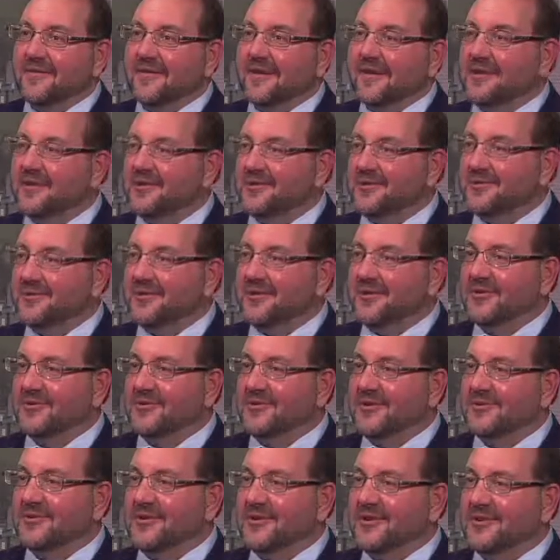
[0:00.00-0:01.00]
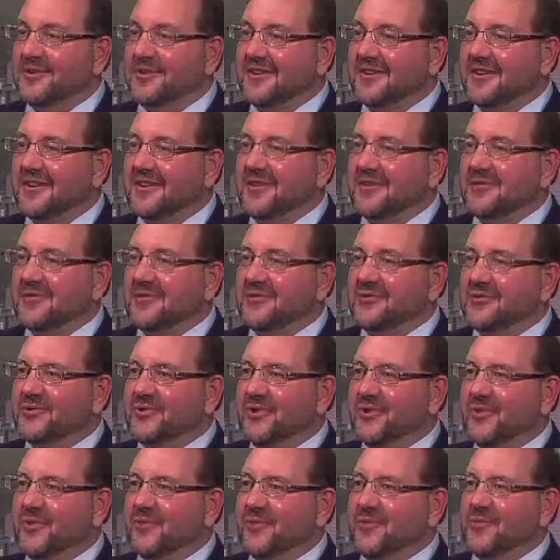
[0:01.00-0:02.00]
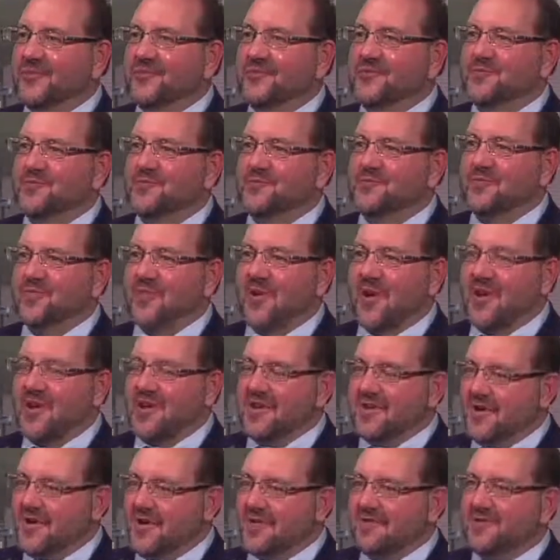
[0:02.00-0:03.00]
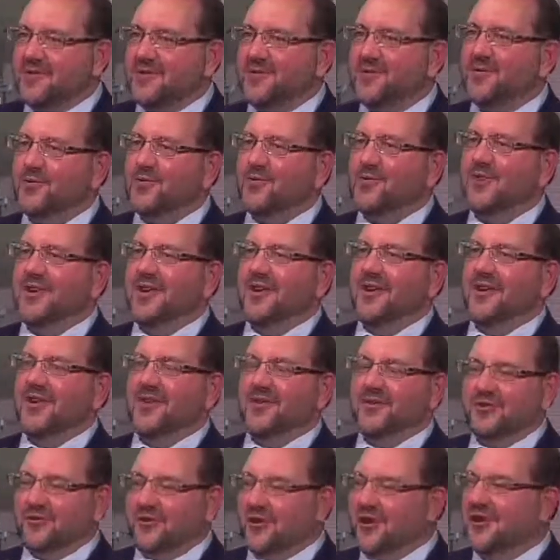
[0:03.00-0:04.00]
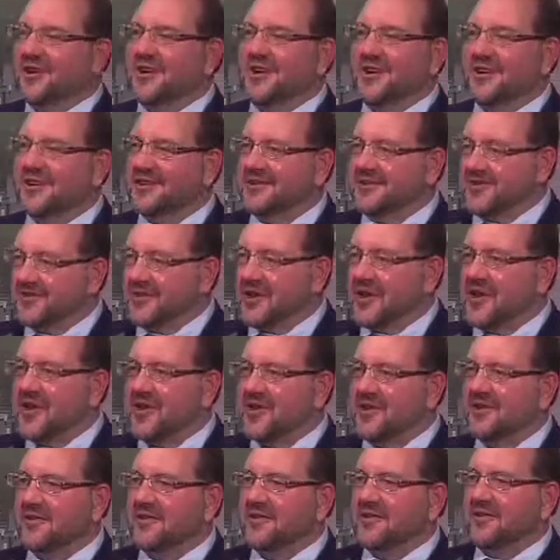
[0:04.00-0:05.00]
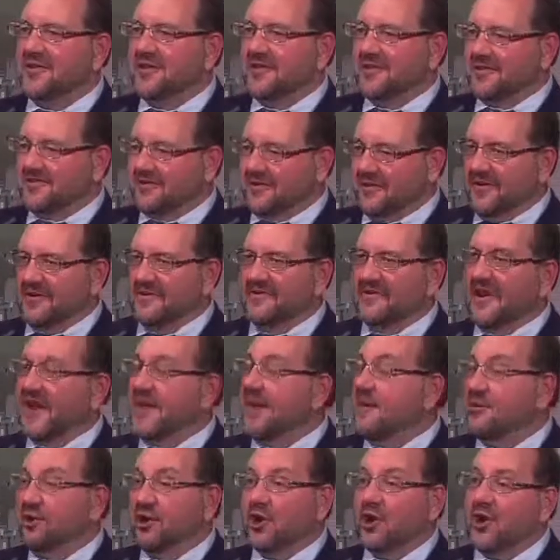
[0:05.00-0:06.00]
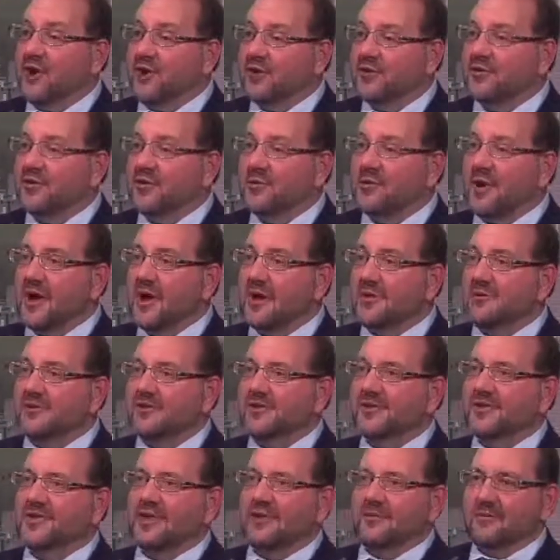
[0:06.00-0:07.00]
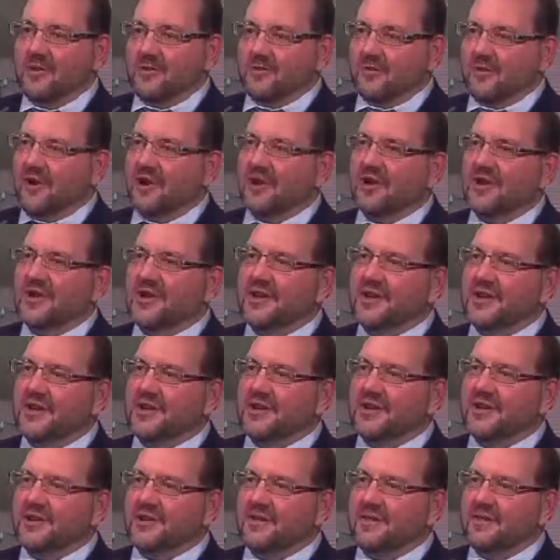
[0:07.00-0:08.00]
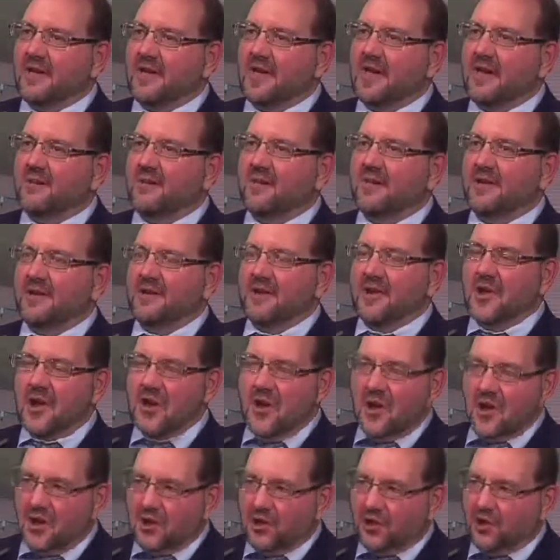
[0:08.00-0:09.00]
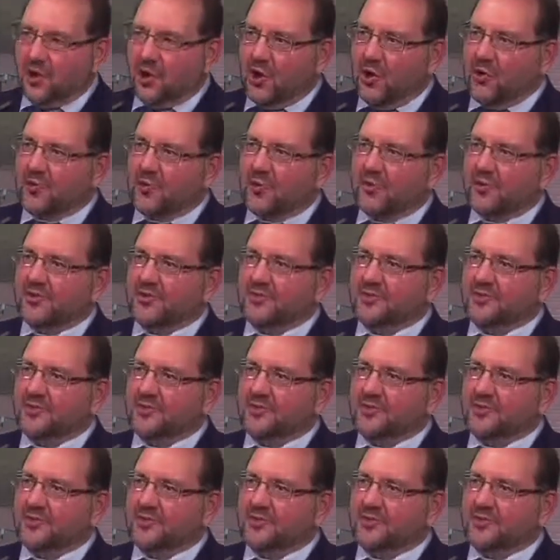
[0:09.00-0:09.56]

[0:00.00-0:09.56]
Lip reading: And dispose of it. So in our view, trucking is not a viable long-term option, that we really need to develop a local